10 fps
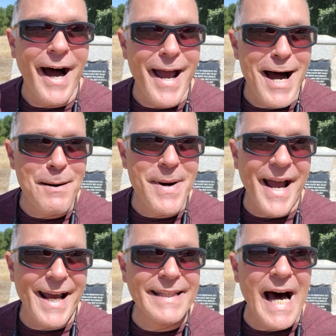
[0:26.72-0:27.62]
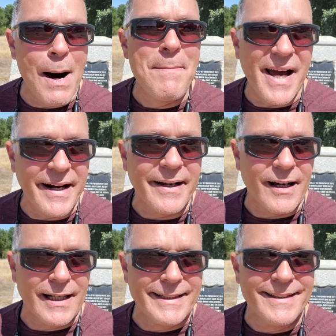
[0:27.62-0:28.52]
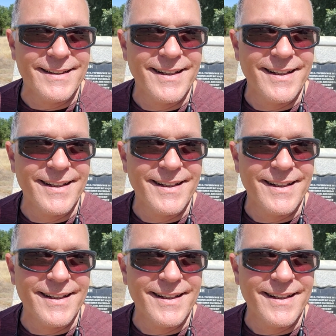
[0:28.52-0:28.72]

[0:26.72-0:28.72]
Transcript: I am an American